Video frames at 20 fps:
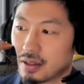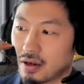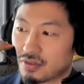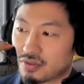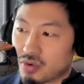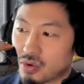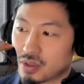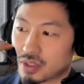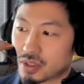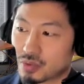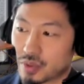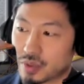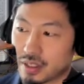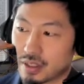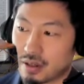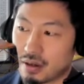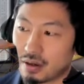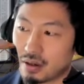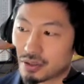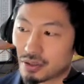of course,
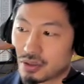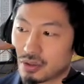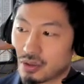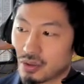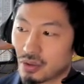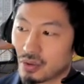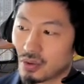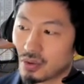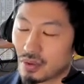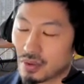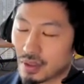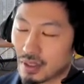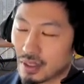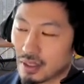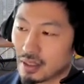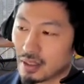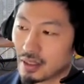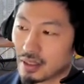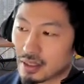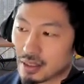we also,
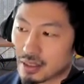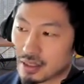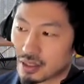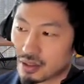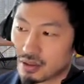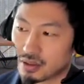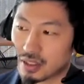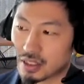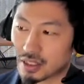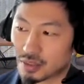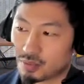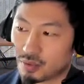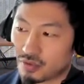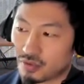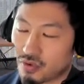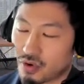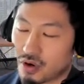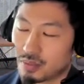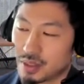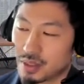as
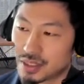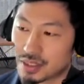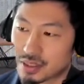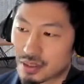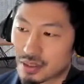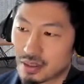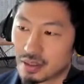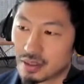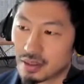performance